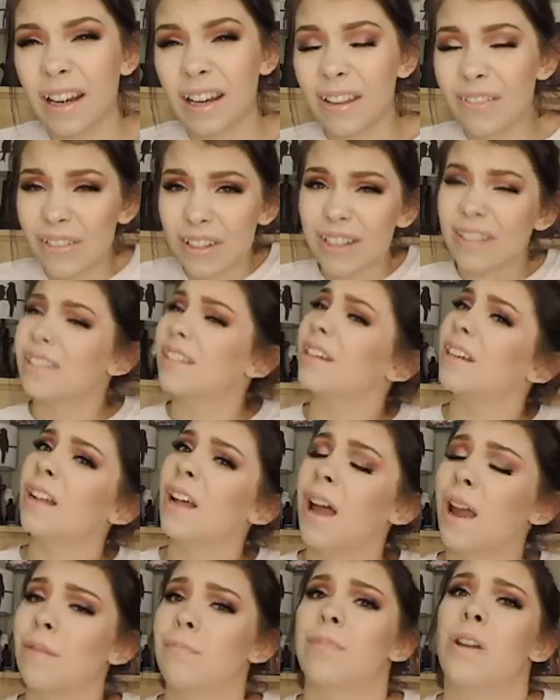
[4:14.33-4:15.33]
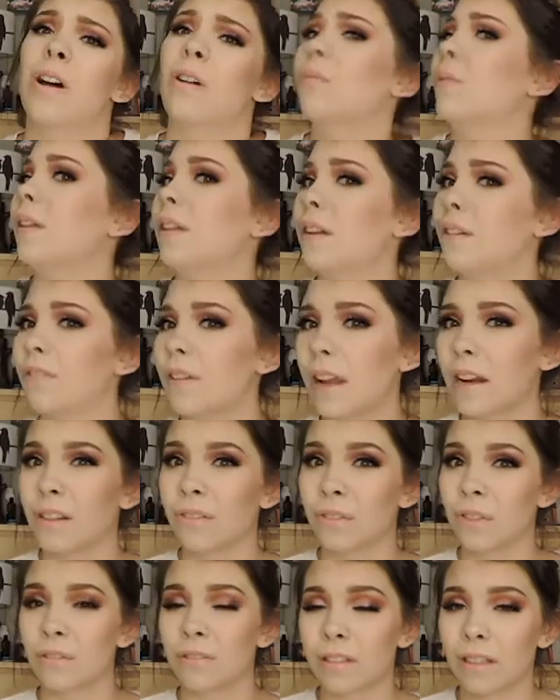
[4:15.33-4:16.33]
and even still, I'm not really a fan
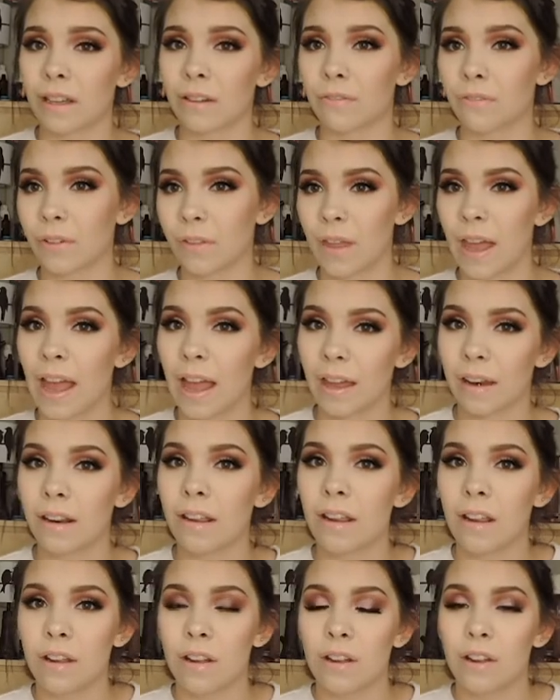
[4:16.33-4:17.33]
of using it for that.